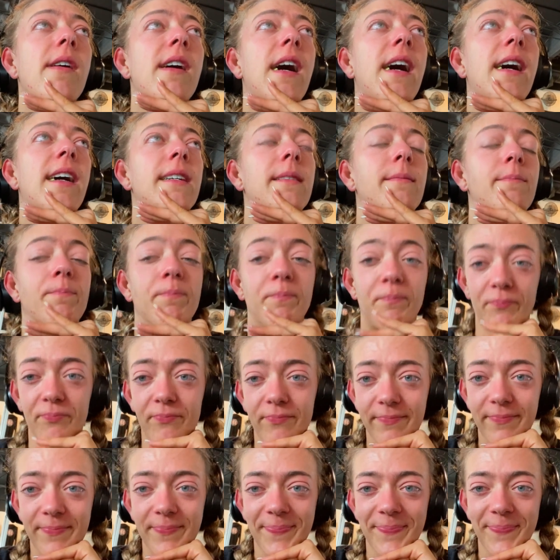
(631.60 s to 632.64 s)
Um,
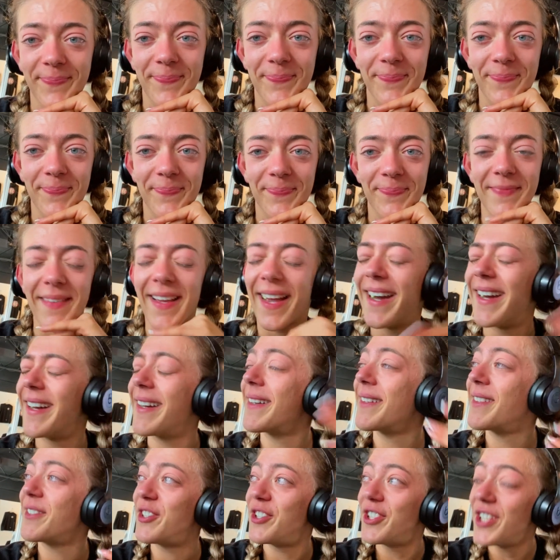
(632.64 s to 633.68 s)

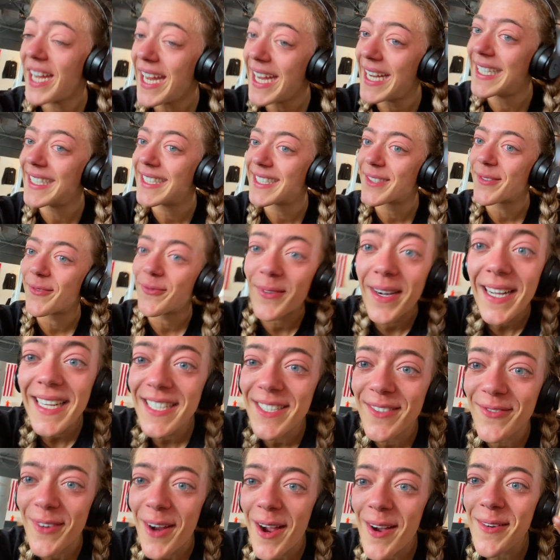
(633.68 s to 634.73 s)
jeez, what
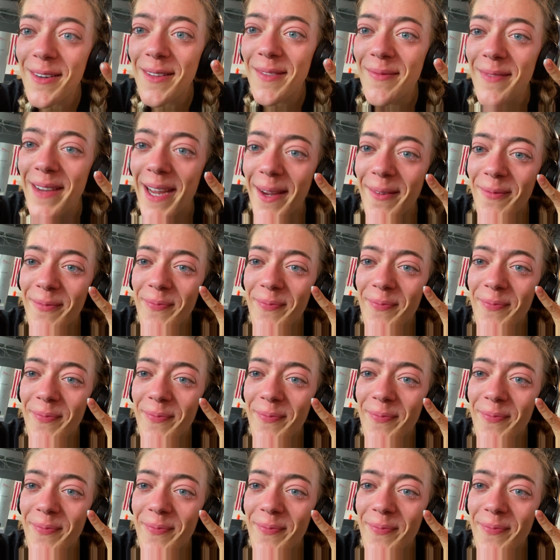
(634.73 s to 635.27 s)
is wrong with me?